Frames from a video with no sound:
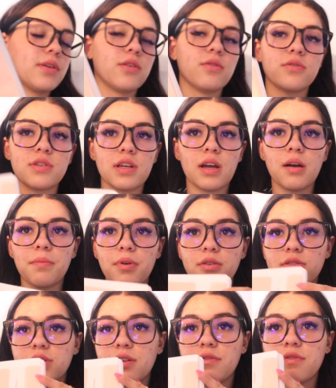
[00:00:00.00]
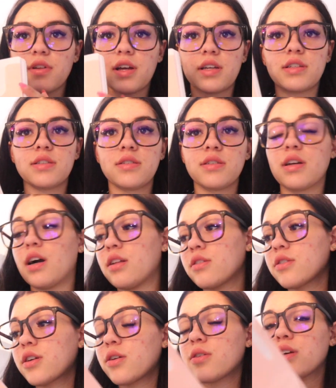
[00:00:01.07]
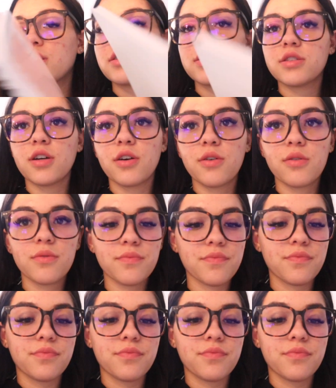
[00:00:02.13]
using Post-it flags to color code it, so